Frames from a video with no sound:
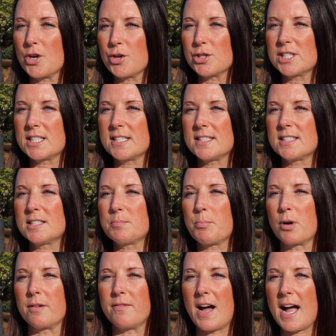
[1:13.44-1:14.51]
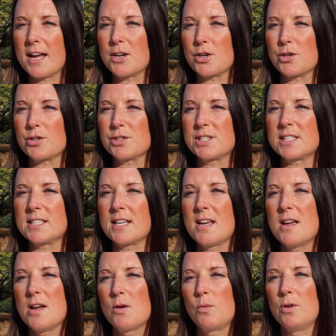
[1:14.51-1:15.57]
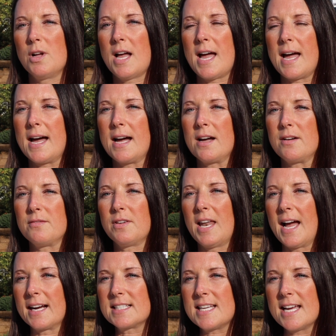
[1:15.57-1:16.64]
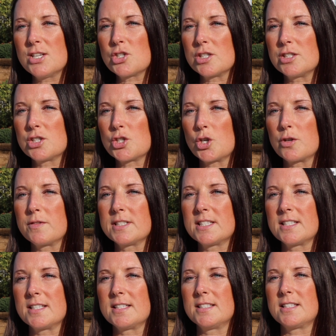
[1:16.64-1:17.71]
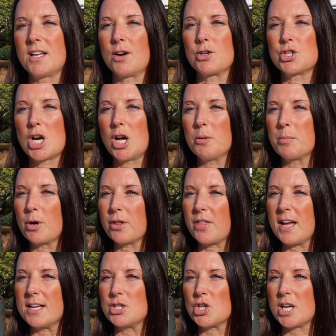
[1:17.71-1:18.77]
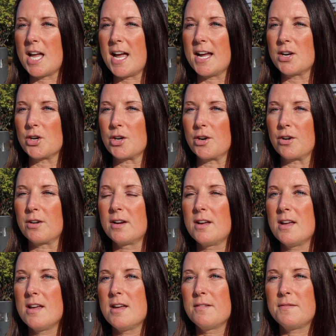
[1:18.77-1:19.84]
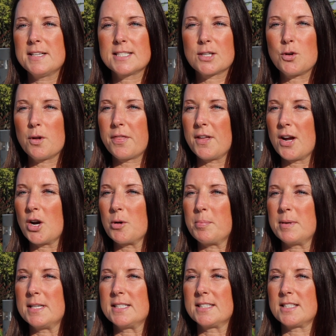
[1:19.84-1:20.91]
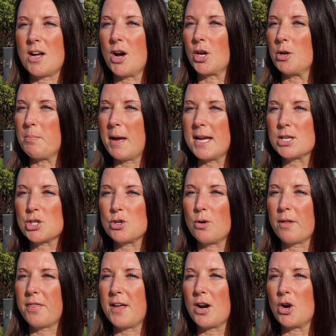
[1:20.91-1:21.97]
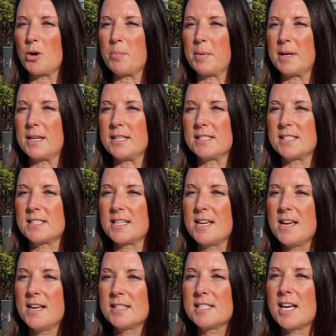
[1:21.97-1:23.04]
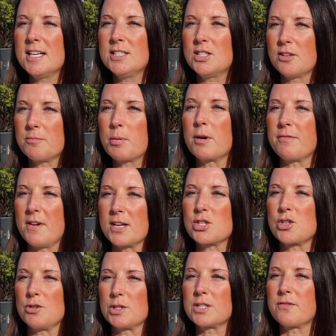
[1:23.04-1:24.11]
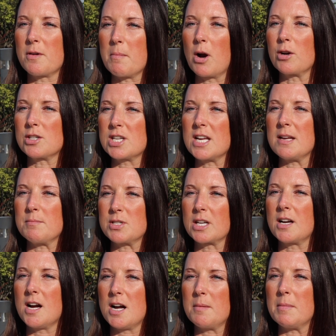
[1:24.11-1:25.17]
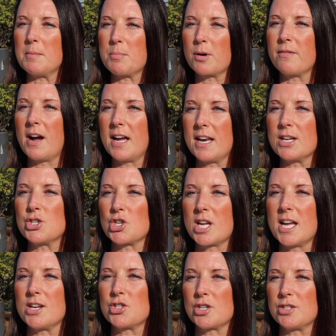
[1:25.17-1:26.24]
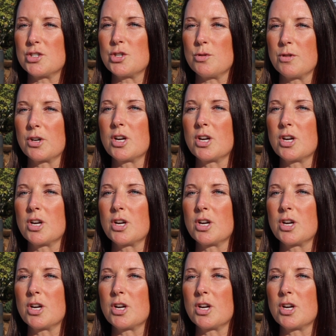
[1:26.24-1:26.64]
nurses, providers, we'll have lactation services, our childbirth educator, physical therapist, occupational therapist, tons of professionals from our team to come and provide education to the